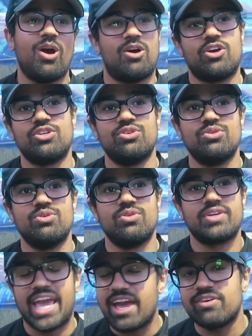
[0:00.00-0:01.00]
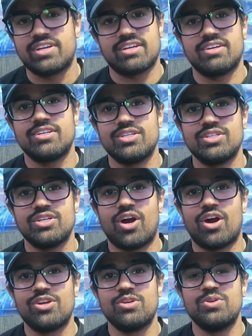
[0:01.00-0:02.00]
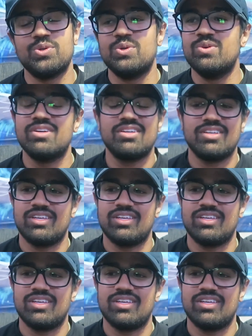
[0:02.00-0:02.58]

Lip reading: Are you caring? Are you